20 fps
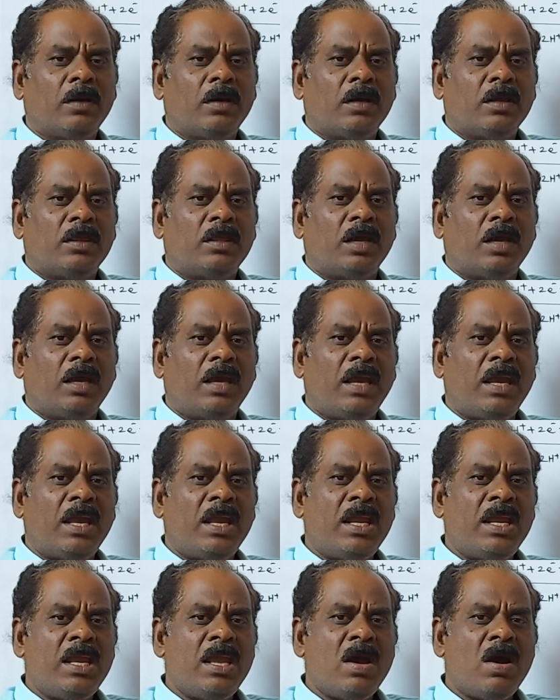the
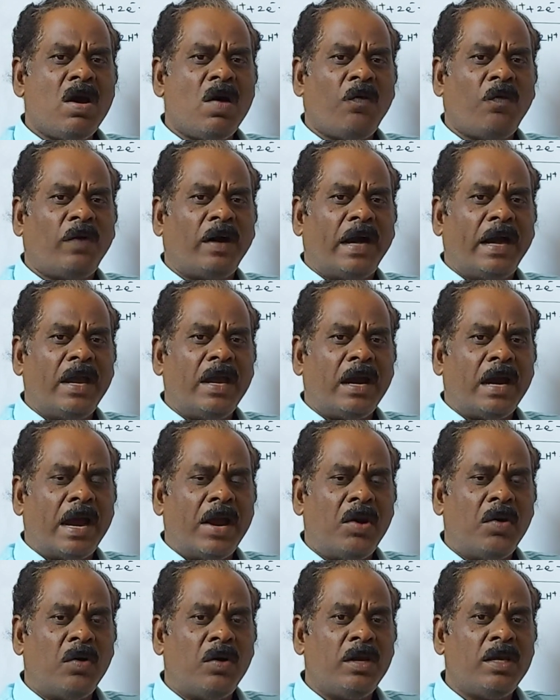area of
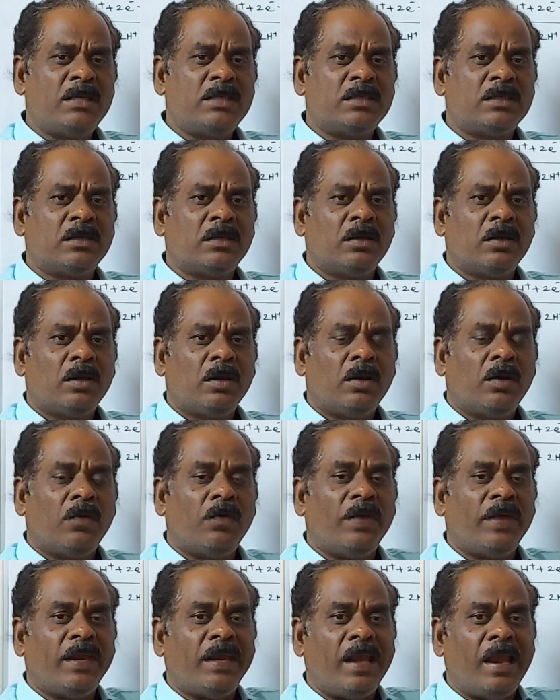anode is
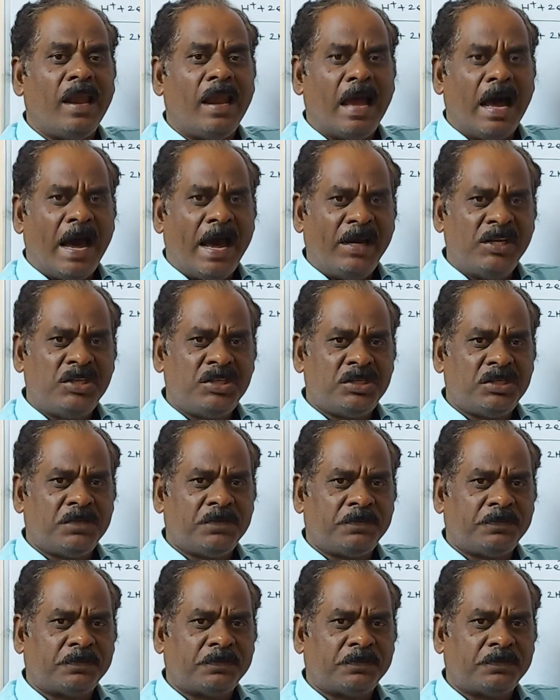very large